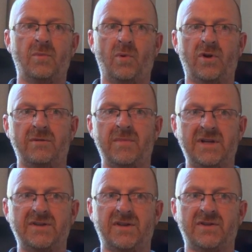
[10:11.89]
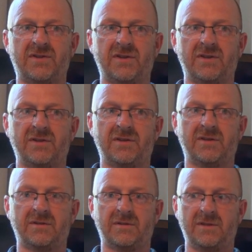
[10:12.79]
but what it means is that
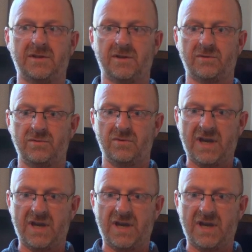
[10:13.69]
that you know you